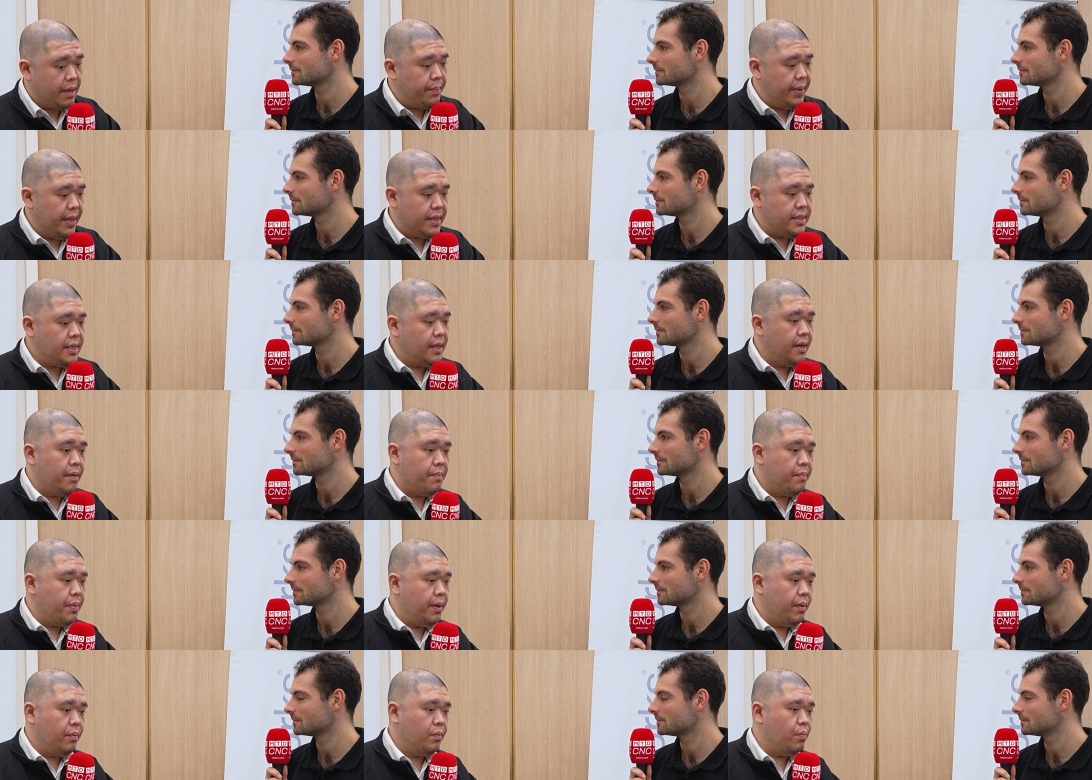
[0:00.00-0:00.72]
Speaker 1: a bit of
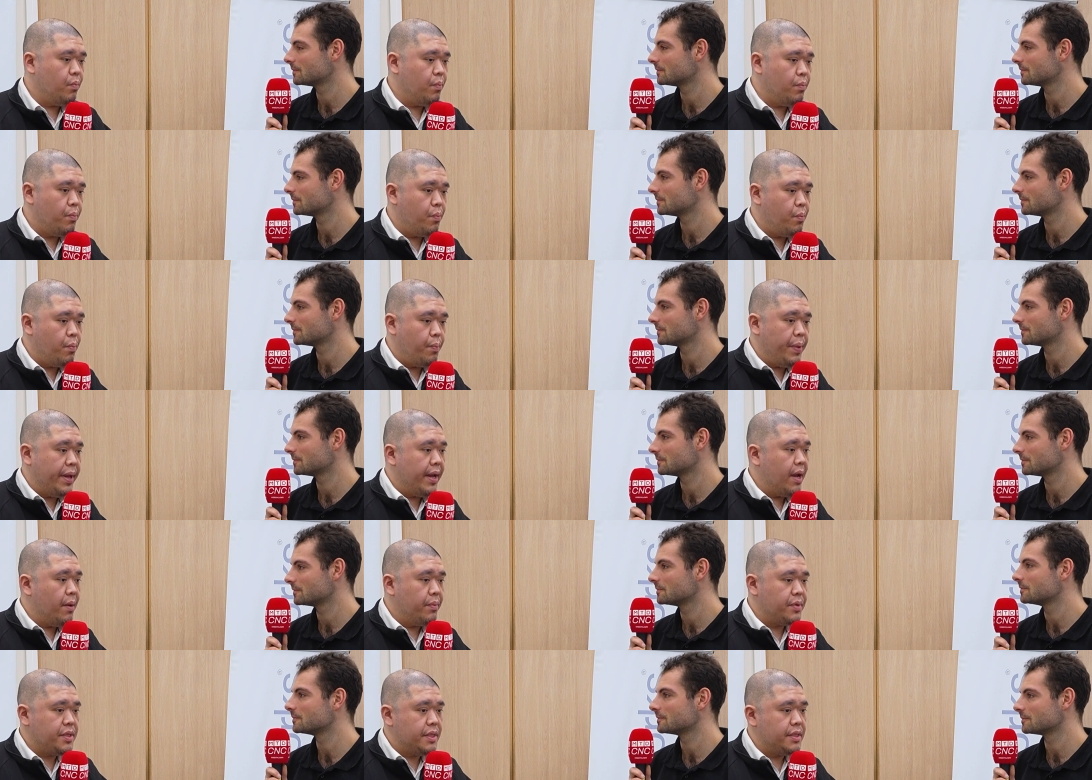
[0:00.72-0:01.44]
time, but
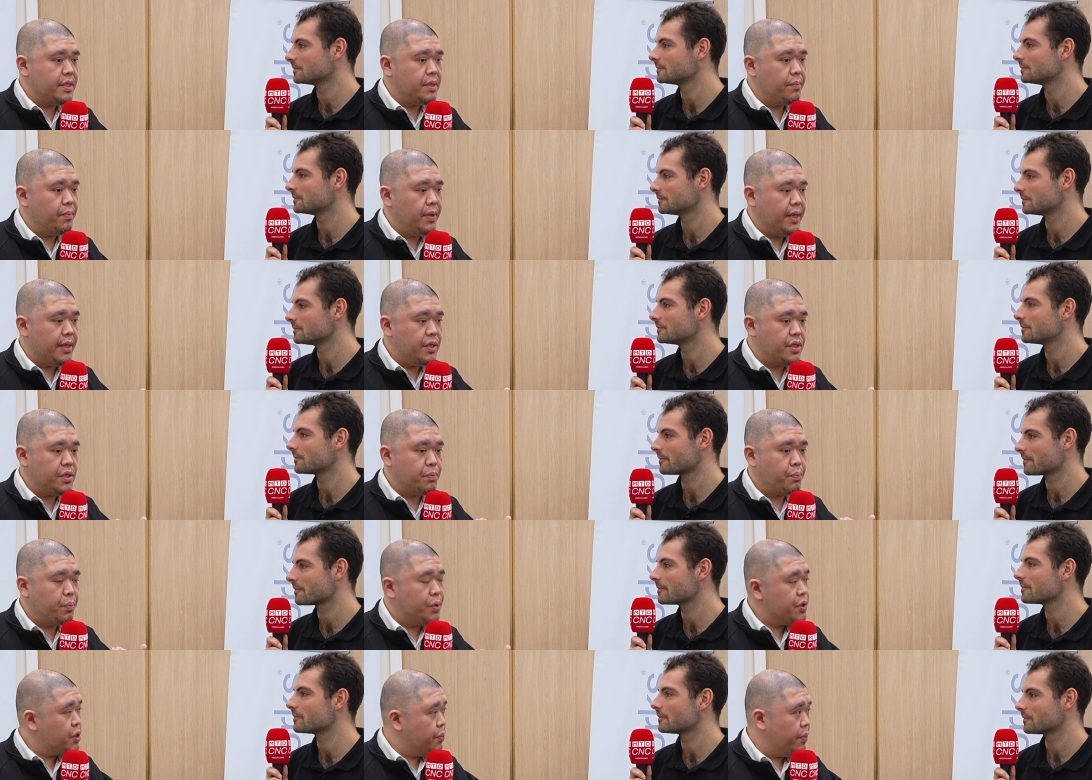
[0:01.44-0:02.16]
being able to simply
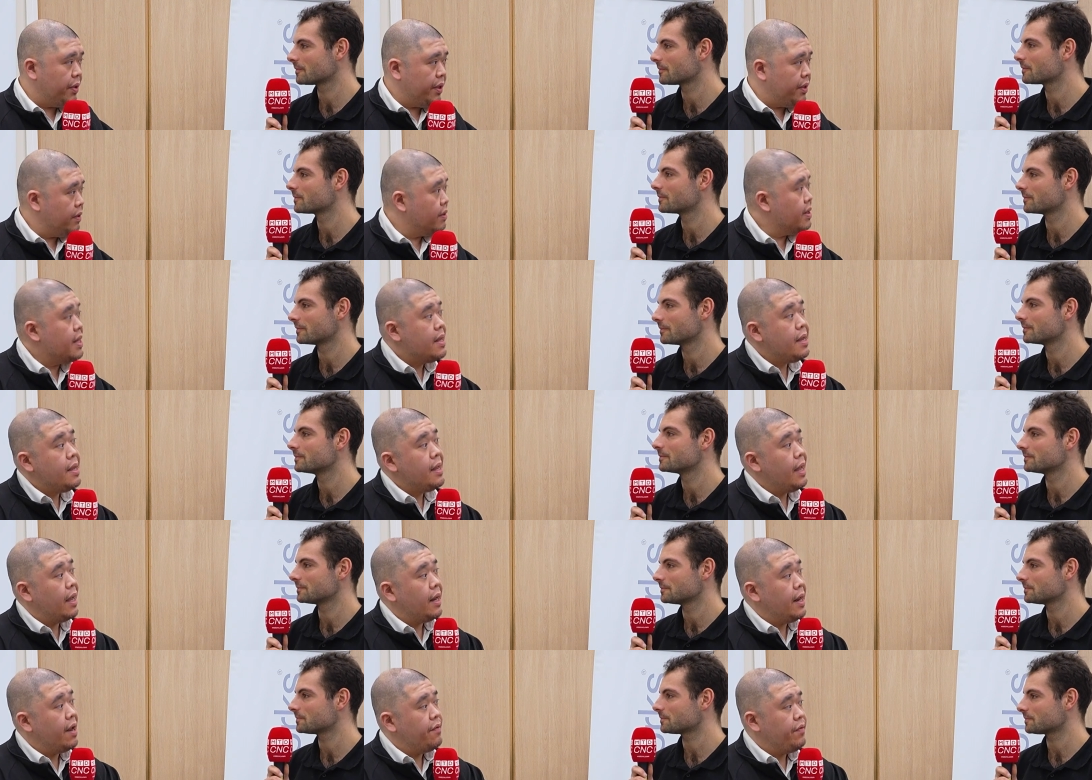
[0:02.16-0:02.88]
just push a button
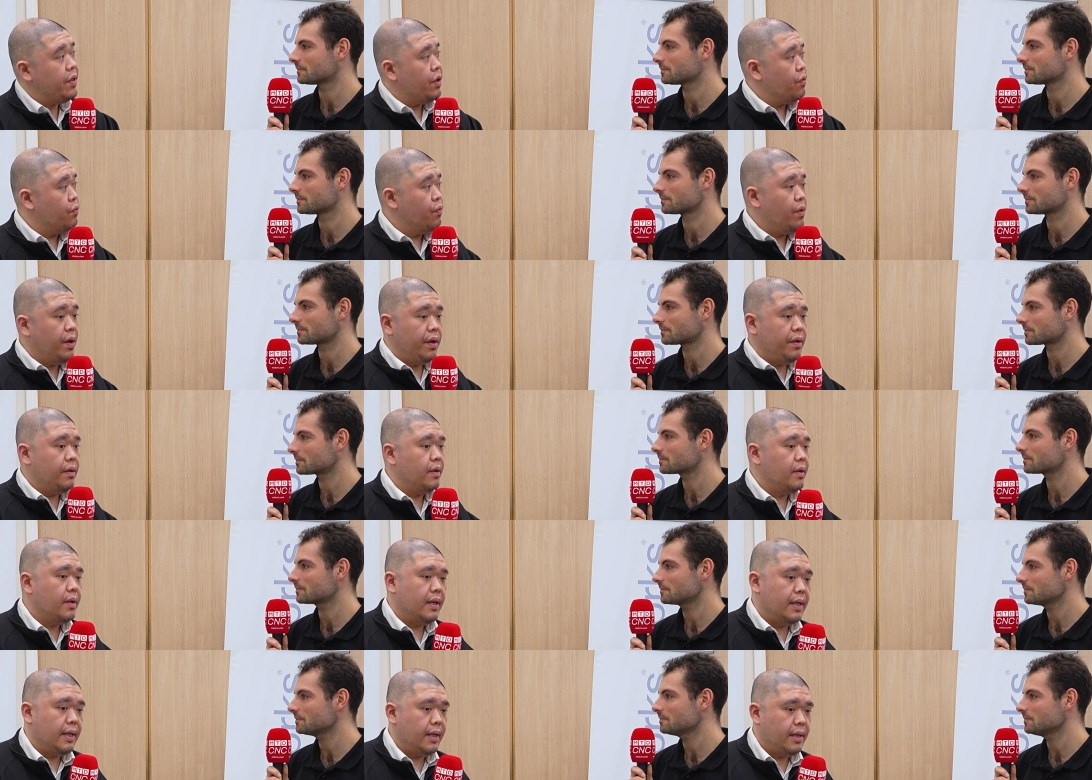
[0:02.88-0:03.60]
and everything
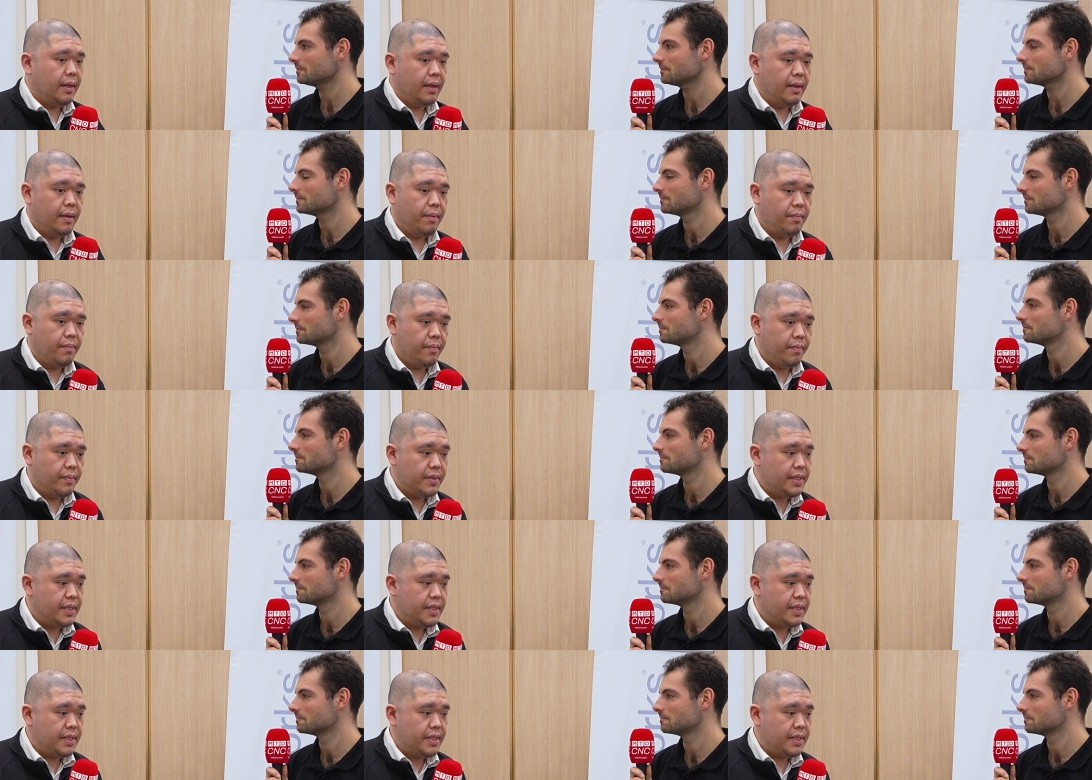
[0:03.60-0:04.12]
run um,